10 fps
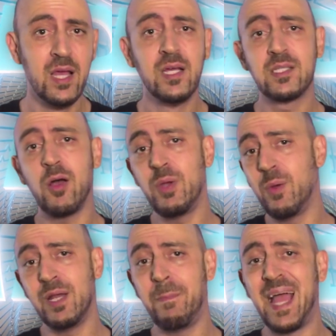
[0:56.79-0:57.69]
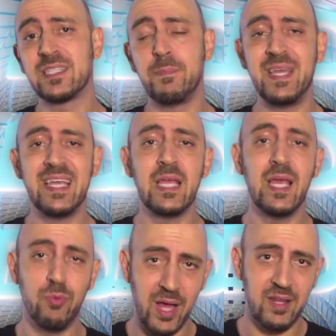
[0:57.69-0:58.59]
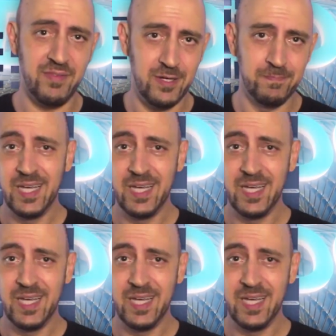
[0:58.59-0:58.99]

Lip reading: so he went back to being irrelevant.